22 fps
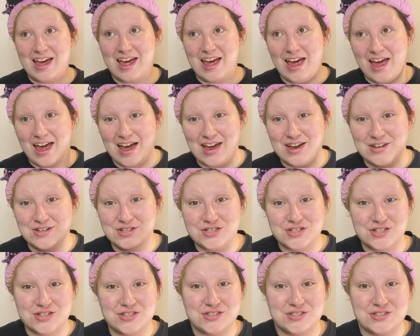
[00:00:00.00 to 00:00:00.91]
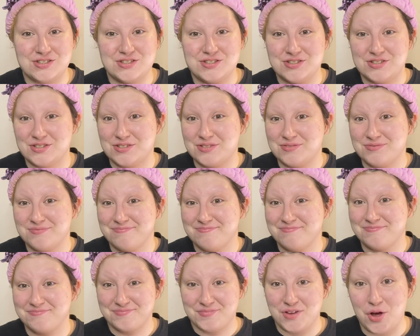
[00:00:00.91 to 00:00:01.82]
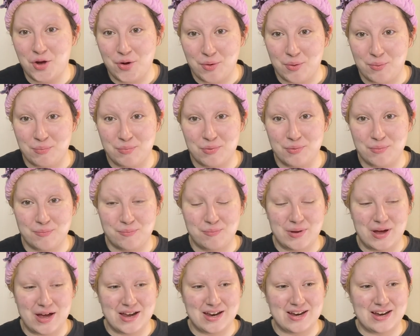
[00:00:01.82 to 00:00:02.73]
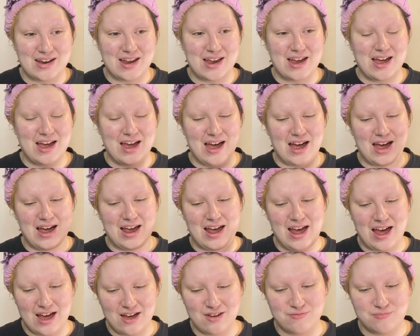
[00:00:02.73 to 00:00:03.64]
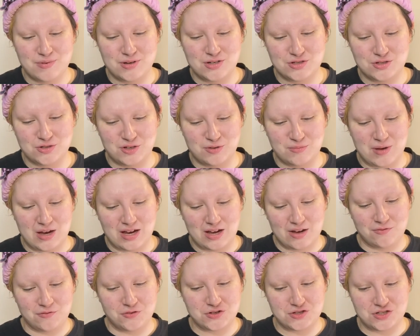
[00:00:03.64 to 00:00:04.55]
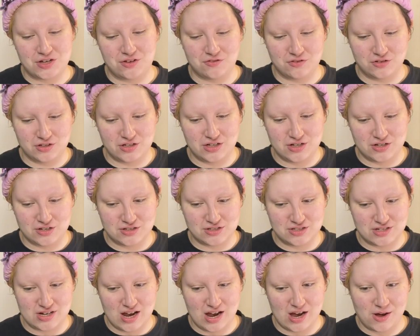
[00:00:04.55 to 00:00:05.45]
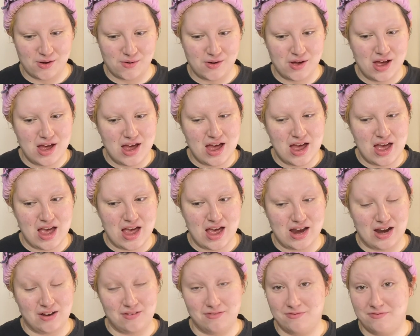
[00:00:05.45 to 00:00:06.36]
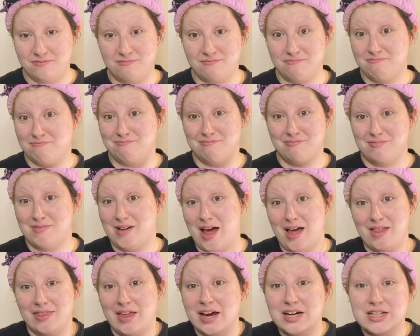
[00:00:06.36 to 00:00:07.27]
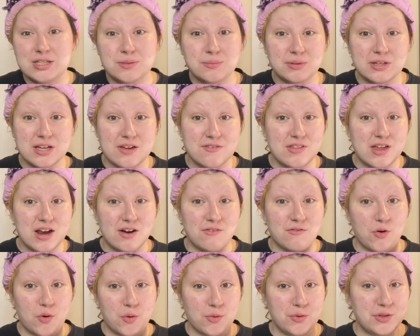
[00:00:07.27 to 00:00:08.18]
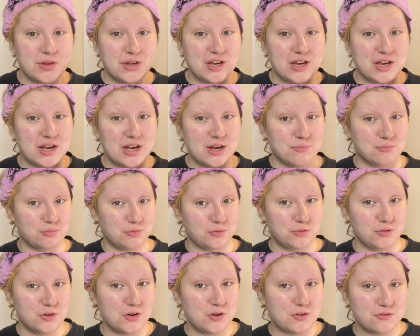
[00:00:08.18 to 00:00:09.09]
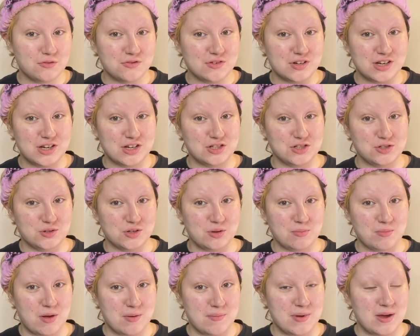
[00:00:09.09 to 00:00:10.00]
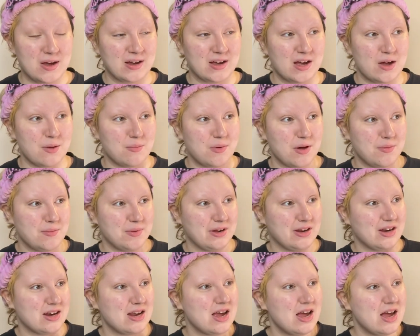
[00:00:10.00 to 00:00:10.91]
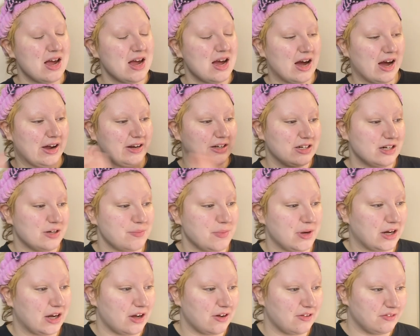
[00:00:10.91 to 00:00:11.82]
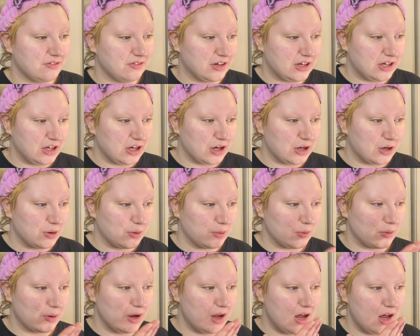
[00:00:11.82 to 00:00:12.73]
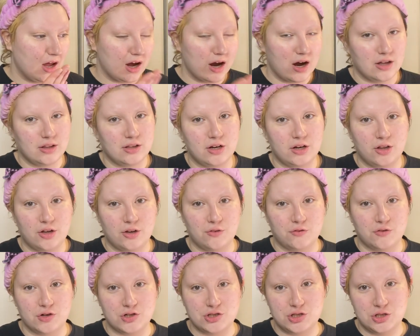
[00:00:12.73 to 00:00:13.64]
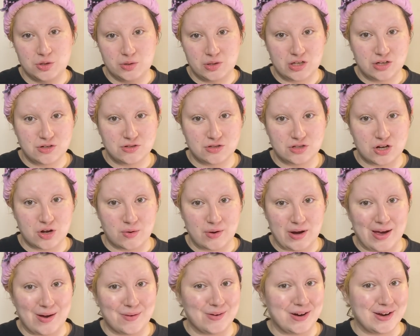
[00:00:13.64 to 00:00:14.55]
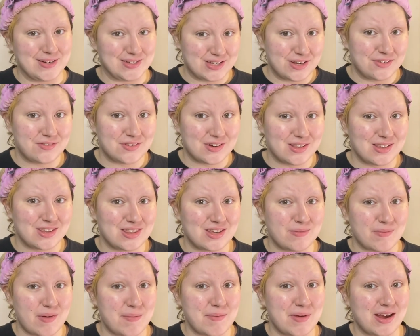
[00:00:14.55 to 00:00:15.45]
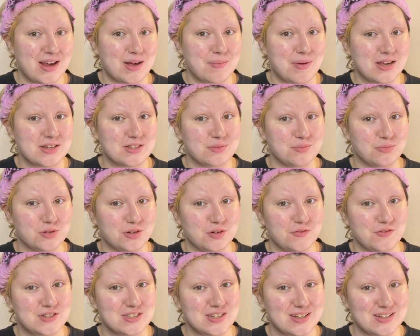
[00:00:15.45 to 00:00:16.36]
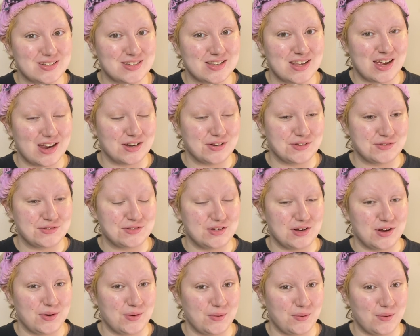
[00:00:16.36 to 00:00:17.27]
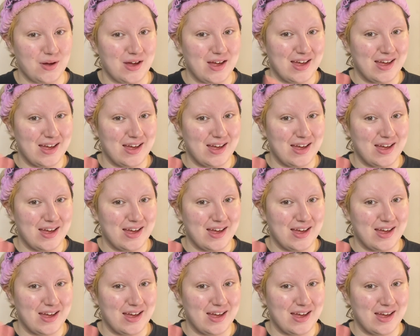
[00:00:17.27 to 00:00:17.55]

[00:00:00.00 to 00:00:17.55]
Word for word: and just hope. But I have been doing makeup for several years now and I've I'd like to believe that I've only improved in doing my makeup. I mean, I did a makeup video a little over two years ago now, and I definitely think my makeup has improved since then, so